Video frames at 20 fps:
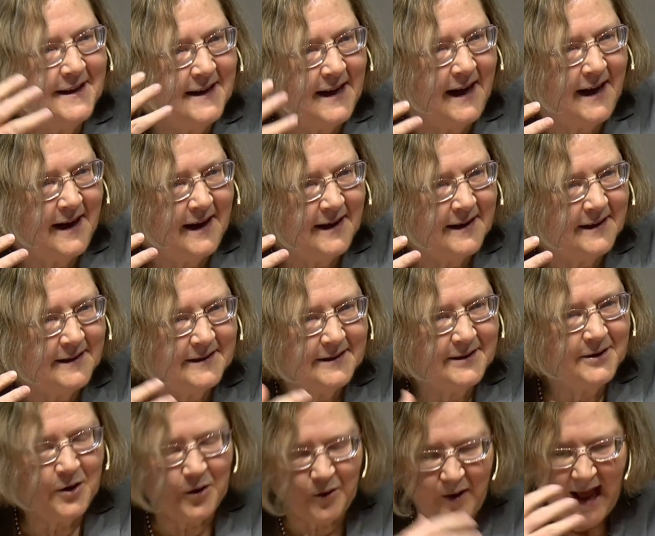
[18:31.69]

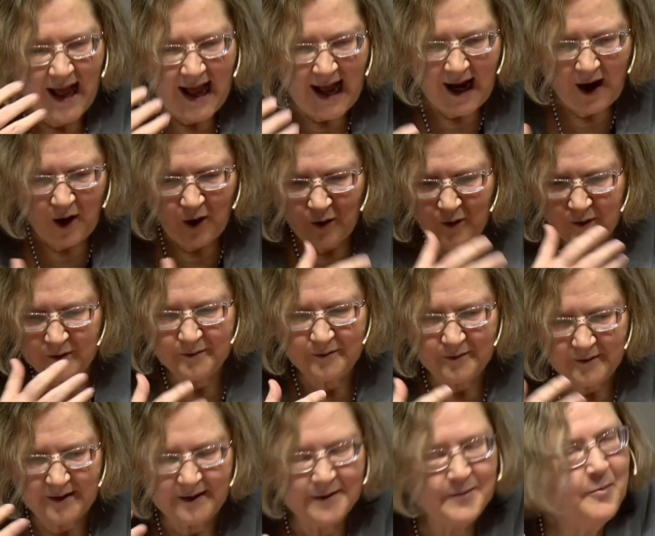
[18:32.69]
how
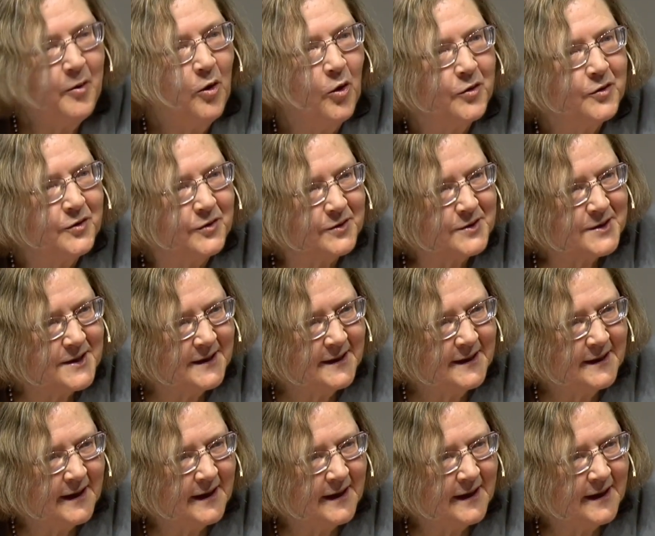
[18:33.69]
important